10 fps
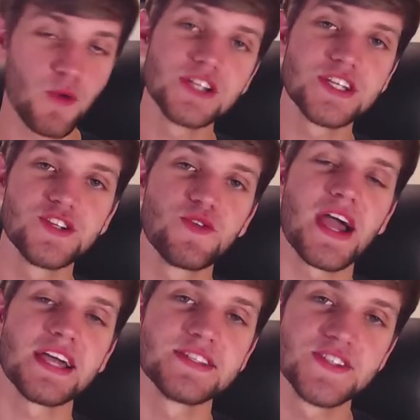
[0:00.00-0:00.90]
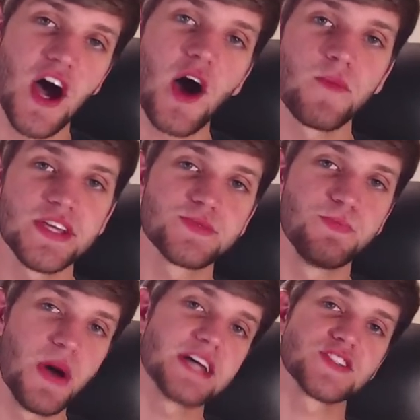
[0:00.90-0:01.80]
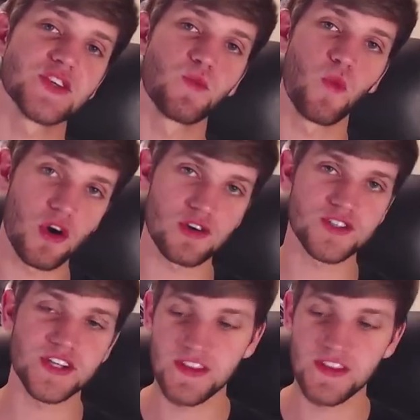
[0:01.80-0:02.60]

wanted to do a zombies best and worst.